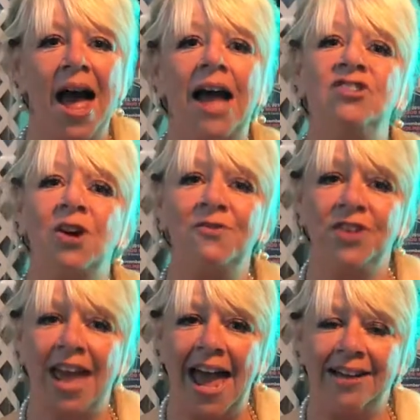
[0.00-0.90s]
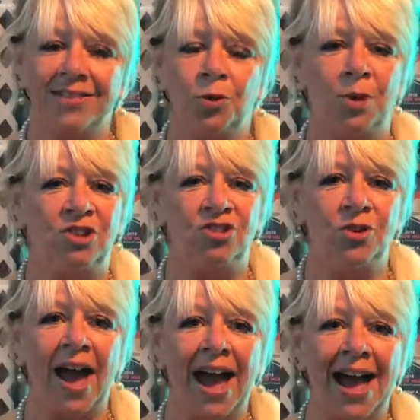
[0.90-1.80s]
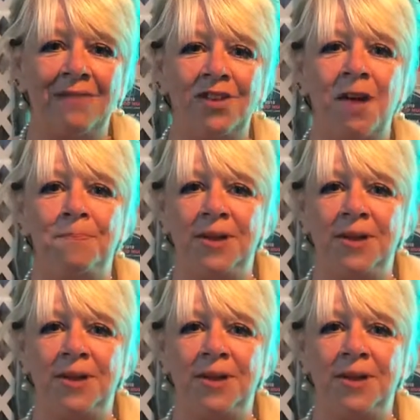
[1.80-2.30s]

And don't forget that we do have a